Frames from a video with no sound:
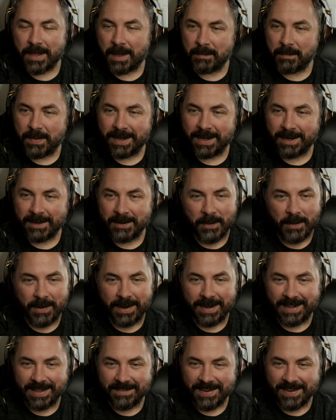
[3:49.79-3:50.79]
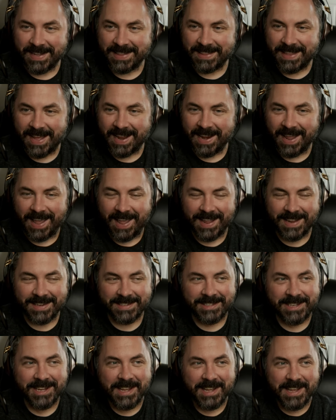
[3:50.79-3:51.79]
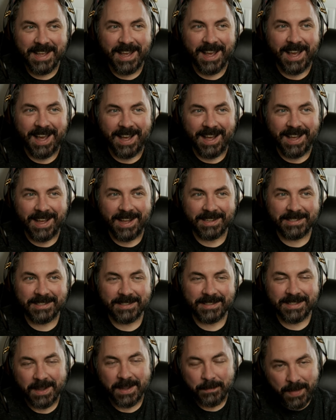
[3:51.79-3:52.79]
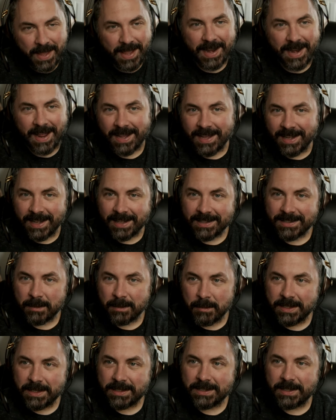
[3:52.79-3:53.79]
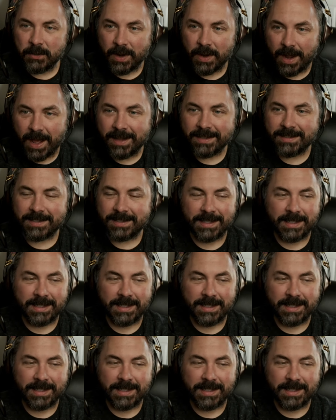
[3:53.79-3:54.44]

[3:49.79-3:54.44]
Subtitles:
being annoying even at that age. So I was like, man, I could get somebody to see what I see.